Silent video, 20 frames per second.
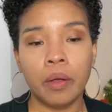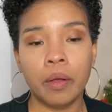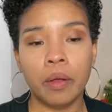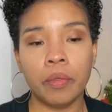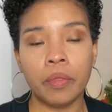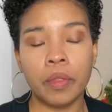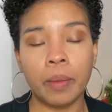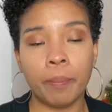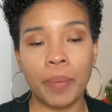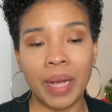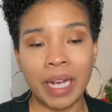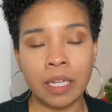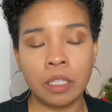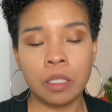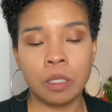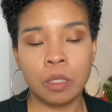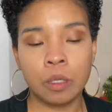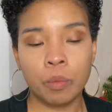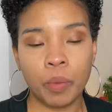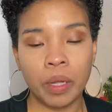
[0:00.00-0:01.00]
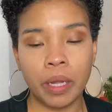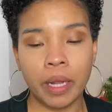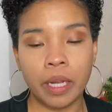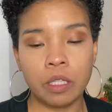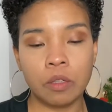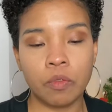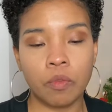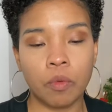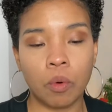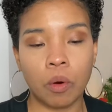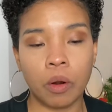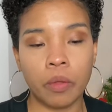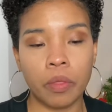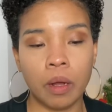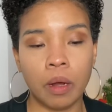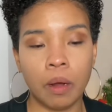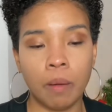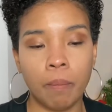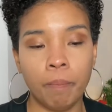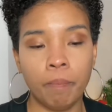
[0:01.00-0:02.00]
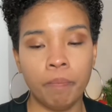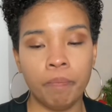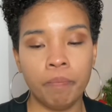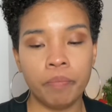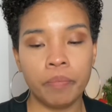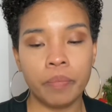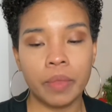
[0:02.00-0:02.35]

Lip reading: best place for them